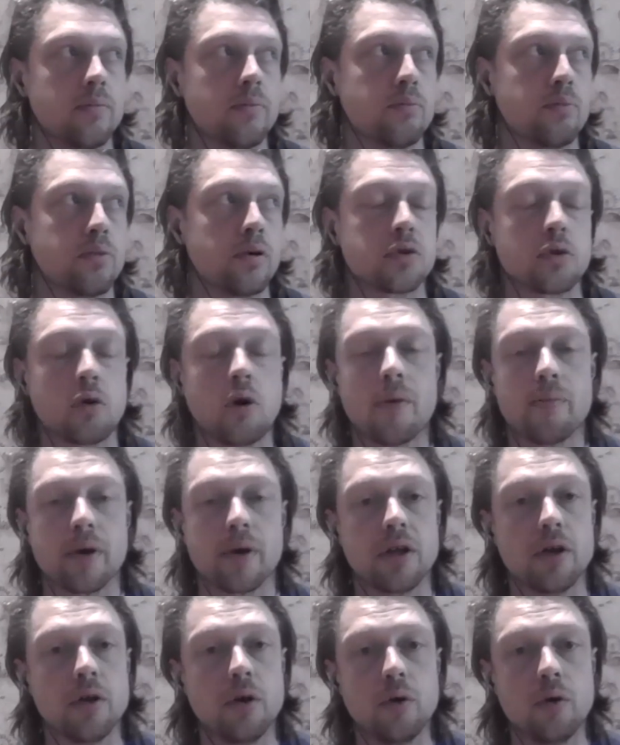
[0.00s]

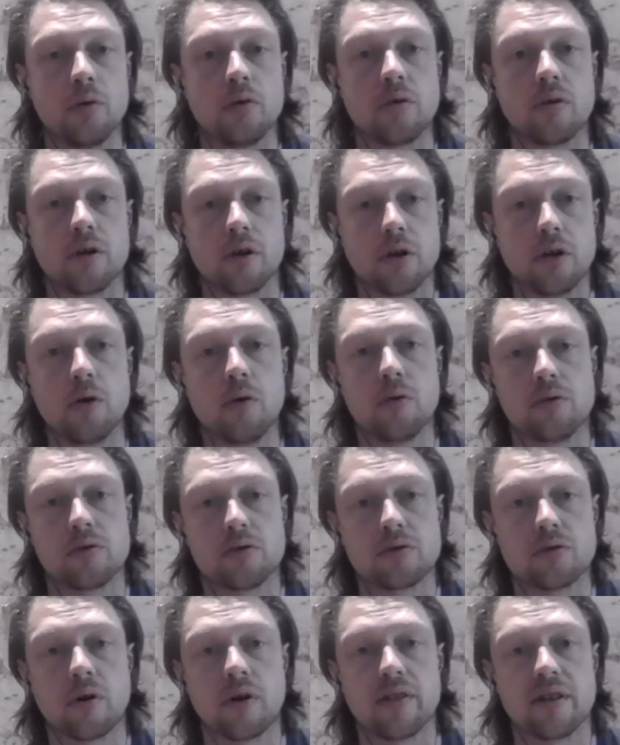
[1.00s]
prescribing youth
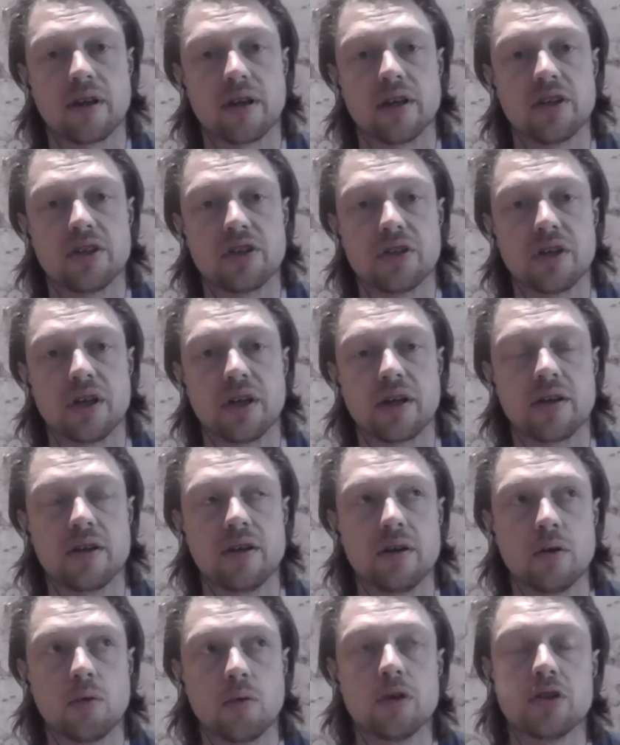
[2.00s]
strength conditioning,
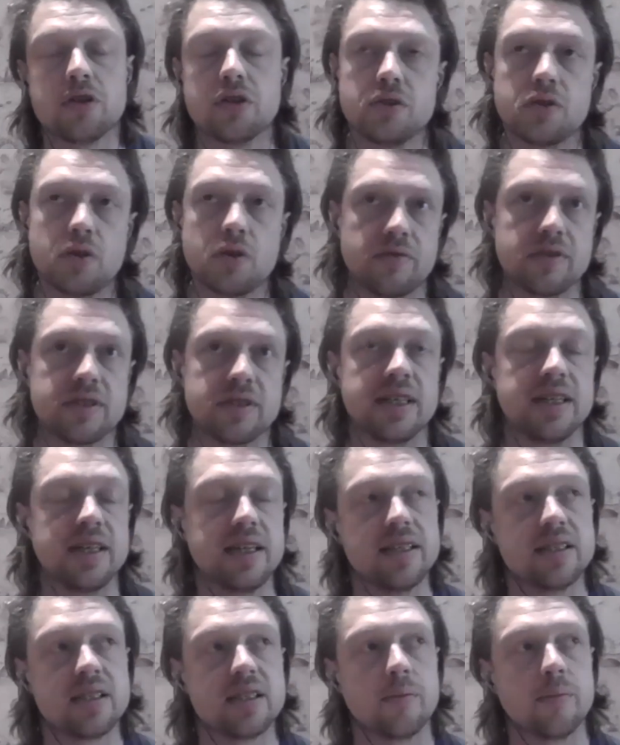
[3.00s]
which is obviously
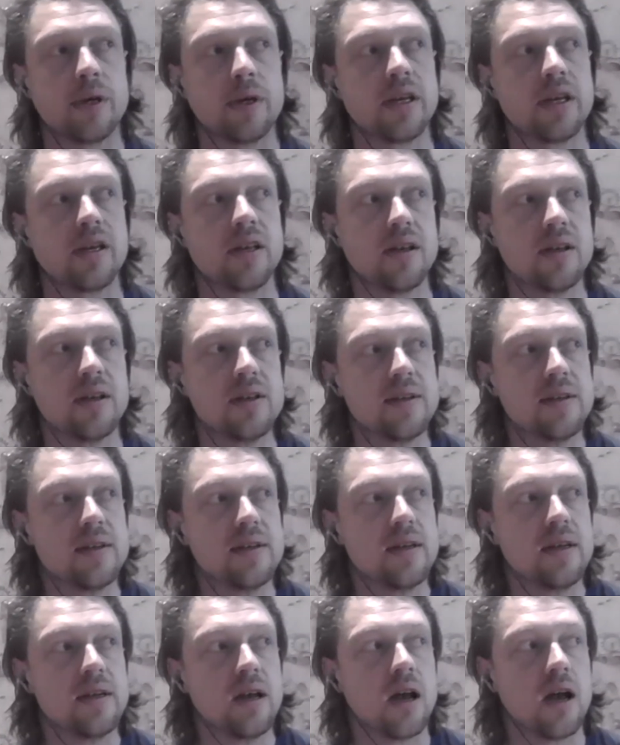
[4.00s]
needs to be,
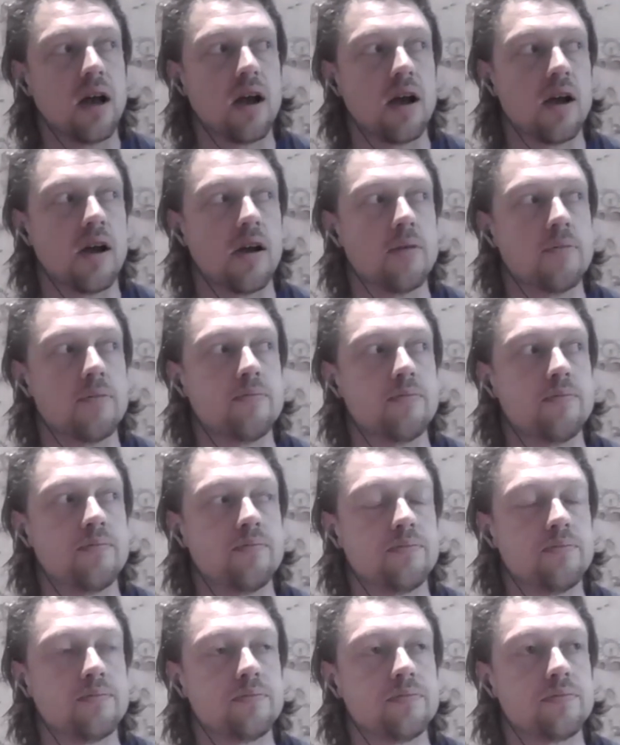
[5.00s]

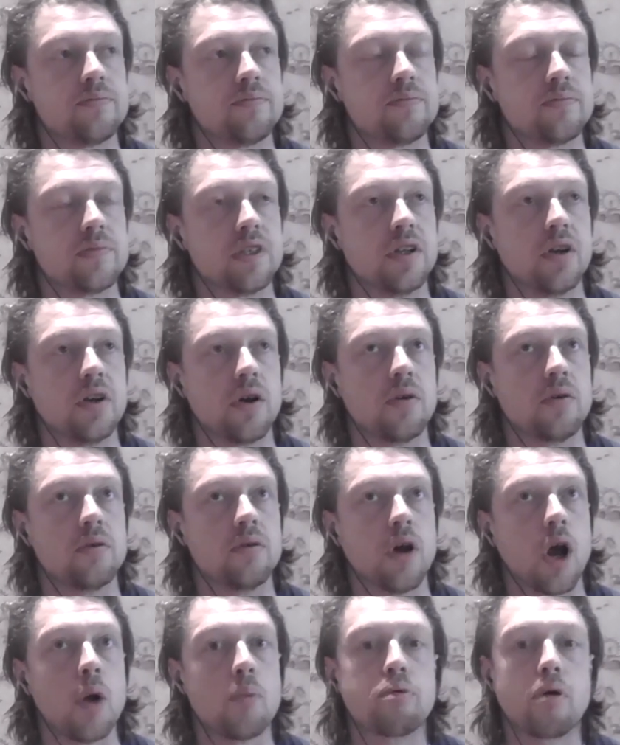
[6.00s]
you know,
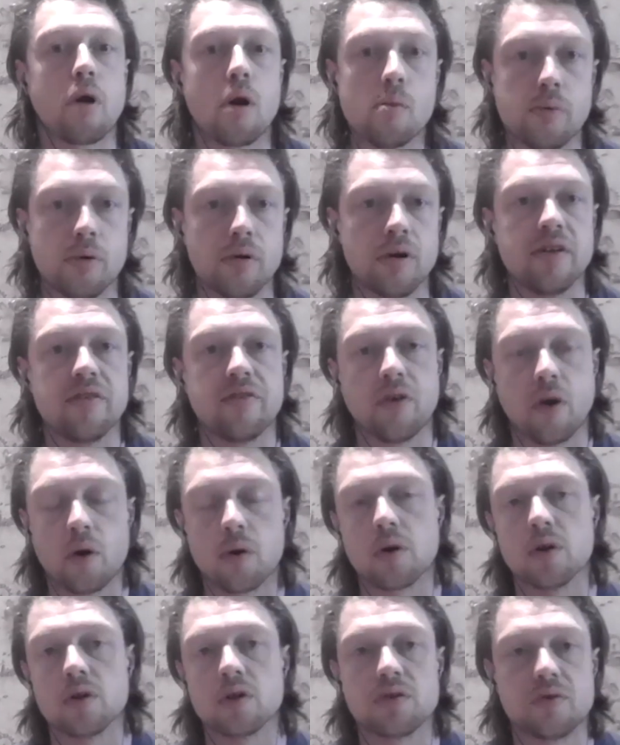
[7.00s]
appropriately
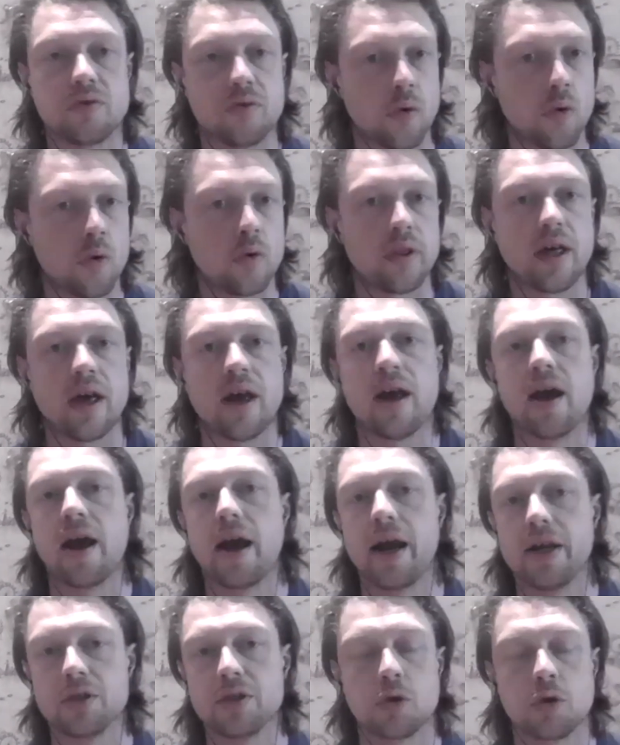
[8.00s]
focused for their
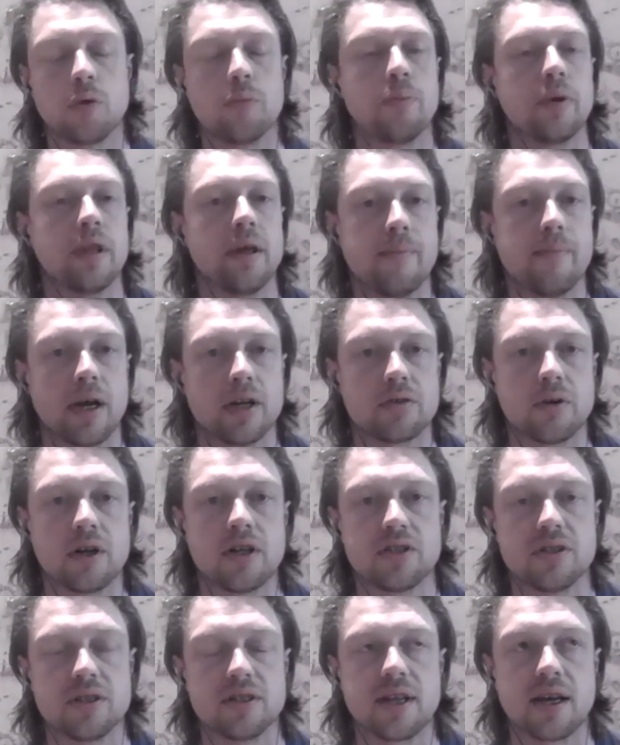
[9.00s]
age group and their
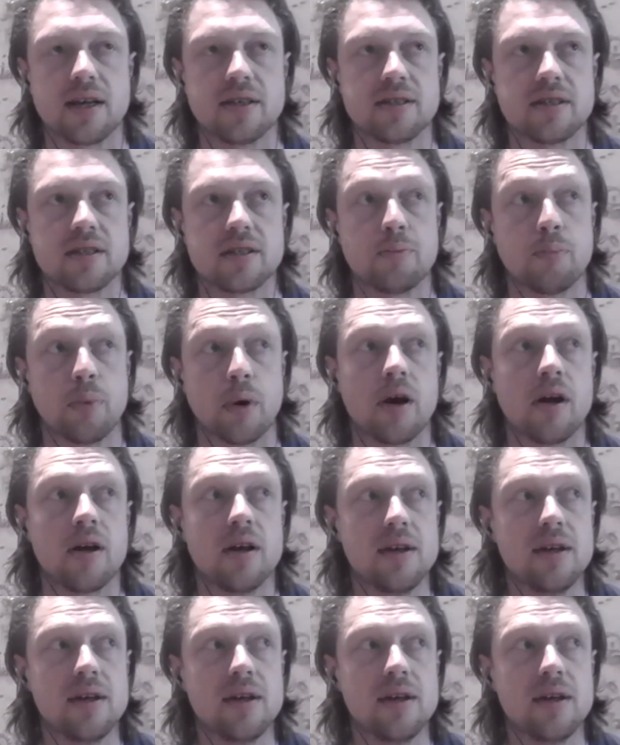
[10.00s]
maturation status, but